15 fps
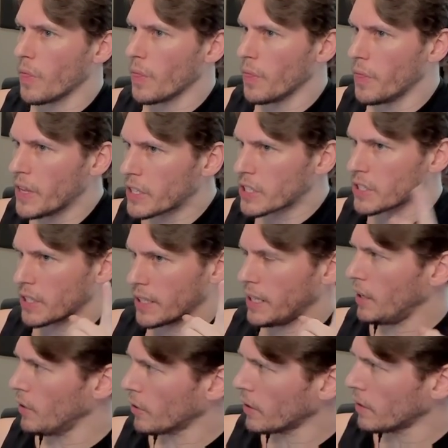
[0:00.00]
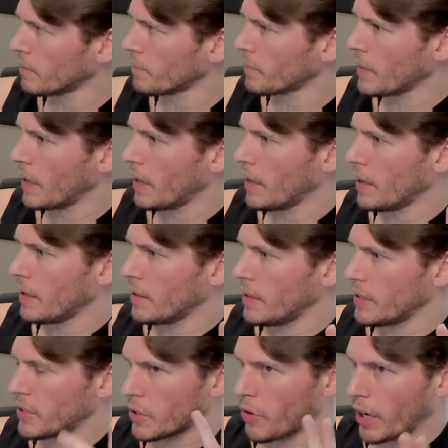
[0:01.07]
This is a killer.
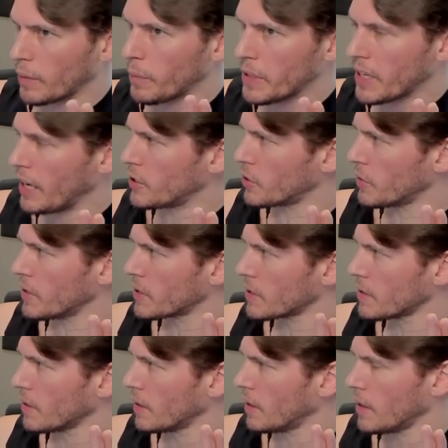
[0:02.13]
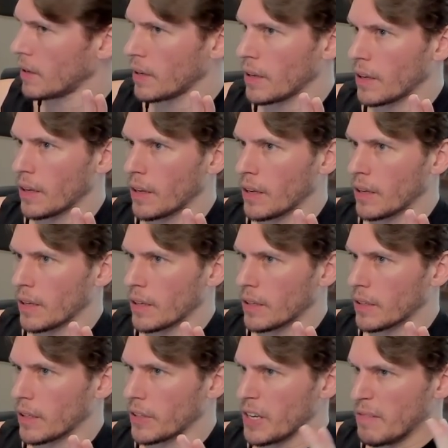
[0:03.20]
It's incredibly dangerous.
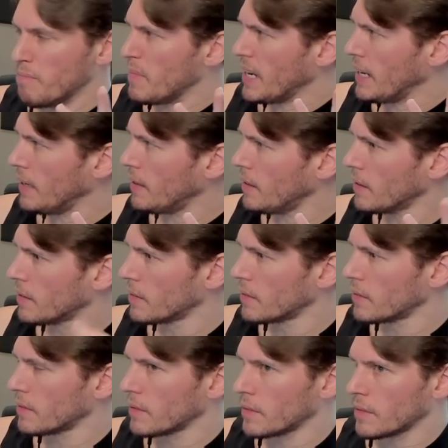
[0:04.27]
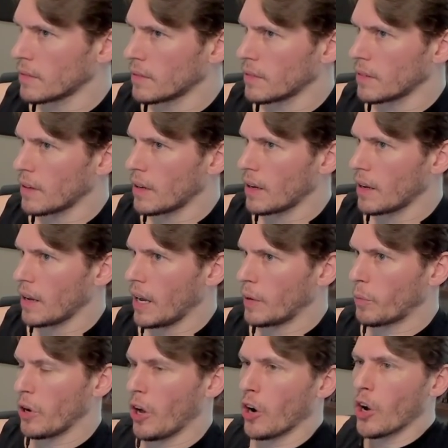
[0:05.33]
They're mean.
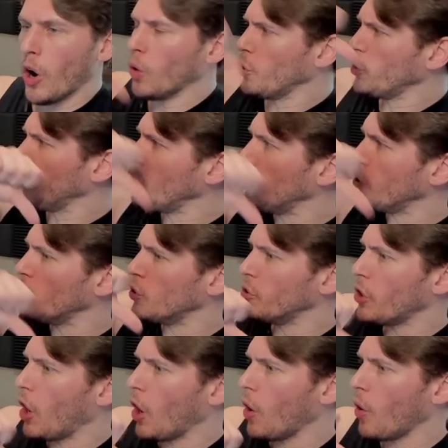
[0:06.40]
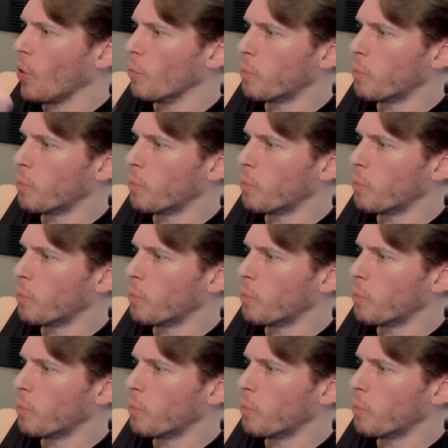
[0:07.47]
And we all go, ew, no,